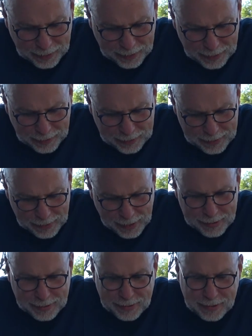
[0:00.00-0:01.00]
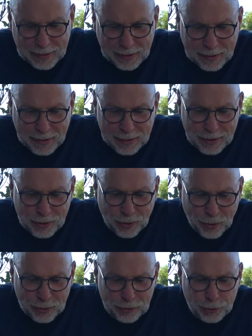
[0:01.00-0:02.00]
He says this,
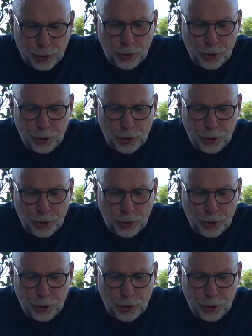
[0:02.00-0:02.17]
"Lord,